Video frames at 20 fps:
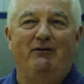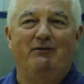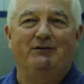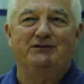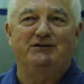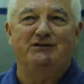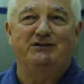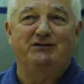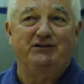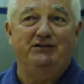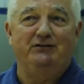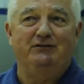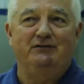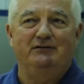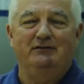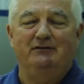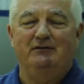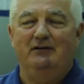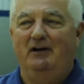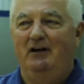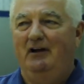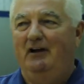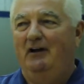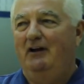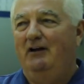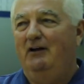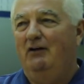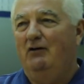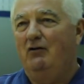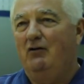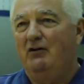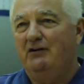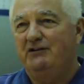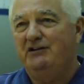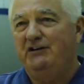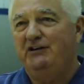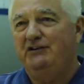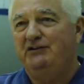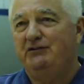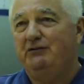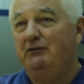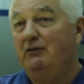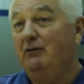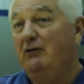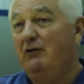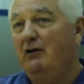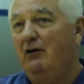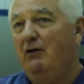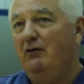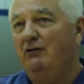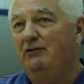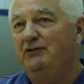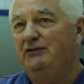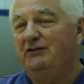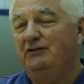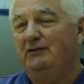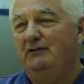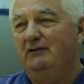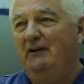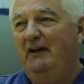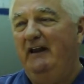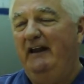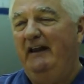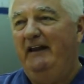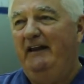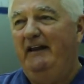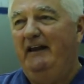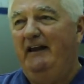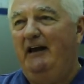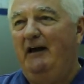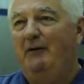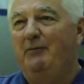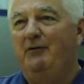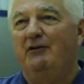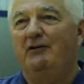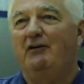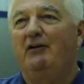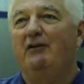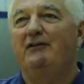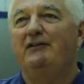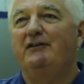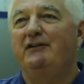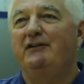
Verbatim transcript: was a student or a teacher or a coach, about all the